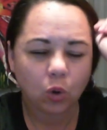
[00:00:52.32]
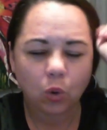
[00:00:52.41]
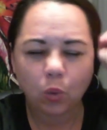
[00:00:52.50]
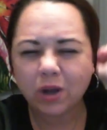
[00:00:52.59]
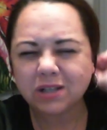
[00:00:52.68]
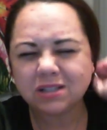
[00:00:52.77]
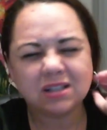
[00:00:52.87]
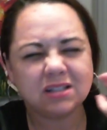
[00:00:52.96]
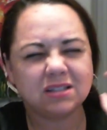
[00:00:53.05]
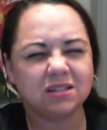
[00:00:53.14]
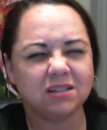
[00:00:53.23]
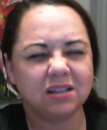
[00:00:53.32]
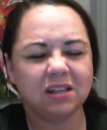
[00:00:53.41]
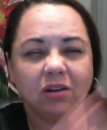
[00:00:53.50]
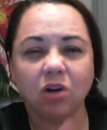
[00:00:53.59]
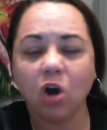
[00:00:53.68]
what does
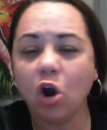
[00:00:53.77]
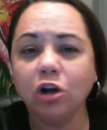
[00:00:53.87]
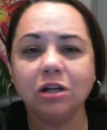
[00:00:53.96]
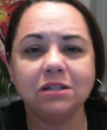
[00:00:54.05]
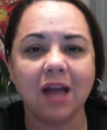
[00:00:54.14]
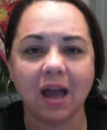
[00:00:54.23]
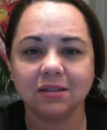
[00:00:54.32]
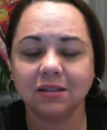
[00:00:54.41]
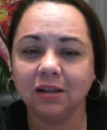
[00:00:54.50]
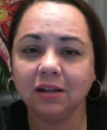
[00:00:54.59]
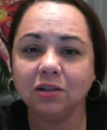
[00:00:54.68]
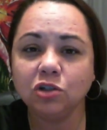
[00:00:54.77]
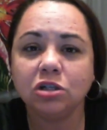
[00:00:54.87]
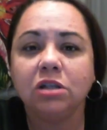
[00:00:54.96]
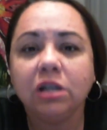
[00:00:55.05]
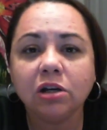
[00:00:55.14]
architects and
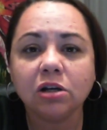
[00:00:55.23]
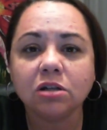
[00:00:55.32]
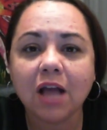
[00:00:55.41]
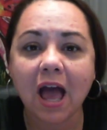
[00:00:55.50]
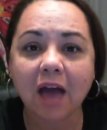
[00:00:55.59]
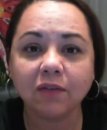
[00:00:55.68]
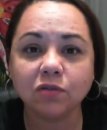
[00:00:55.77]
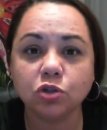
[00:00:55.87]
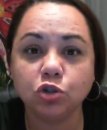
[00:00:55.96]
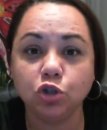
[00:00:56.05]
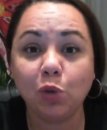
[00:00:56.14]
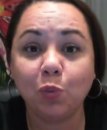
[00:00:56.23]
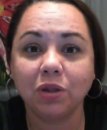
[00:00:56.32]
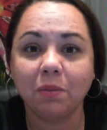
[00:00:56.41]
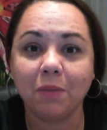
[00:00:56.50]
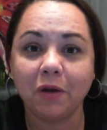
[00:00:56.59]
engineers have to do
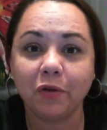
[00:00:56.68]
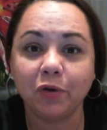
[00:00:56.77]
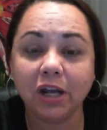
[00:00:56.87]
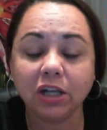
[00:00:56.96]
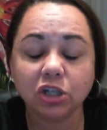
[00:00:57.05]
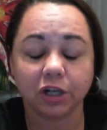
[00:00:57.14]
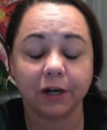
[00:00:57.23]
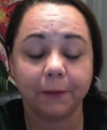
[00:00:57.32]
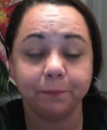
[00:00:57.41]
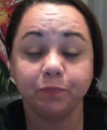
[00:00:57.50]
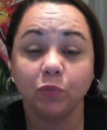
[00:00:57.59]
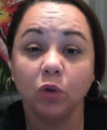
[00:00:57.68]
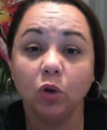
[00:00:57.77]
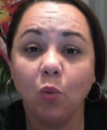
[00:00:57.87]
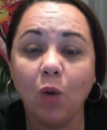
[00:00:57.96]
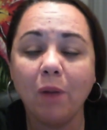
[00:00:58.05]
with Mother Nature?
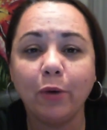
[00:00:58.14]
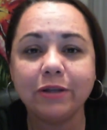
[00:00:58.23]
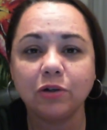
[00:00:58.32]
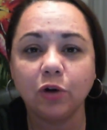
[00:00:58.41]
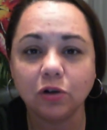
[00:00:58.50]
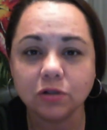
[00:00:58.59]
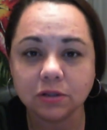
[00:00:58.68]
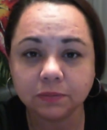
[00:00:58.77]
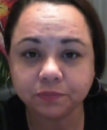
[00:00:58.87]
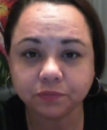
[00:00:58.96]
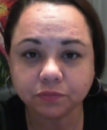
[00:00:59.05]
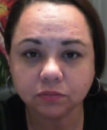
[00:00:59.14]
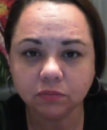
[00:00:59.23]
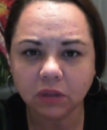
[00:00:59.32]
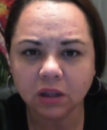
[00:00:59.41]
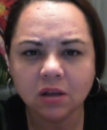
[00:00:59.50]
Well, boys and girls,
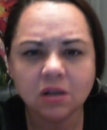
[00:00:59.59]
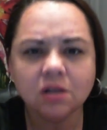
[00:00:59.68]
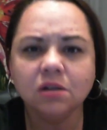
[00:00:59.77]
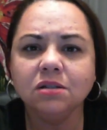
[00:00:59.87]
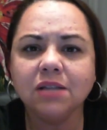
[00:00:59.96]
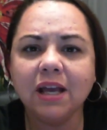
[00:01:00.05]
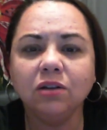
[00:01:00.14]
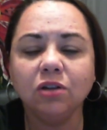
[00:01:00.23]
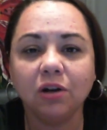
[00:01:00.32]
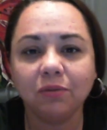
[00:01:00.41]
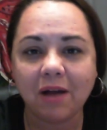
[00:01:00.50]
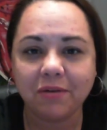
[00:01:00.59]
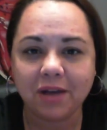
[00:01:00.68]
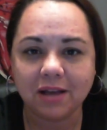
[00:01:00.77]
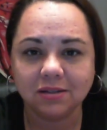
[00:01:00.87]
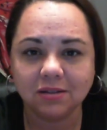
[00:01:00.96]
take a look around
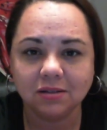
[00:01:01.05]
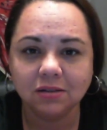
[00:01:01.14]
us.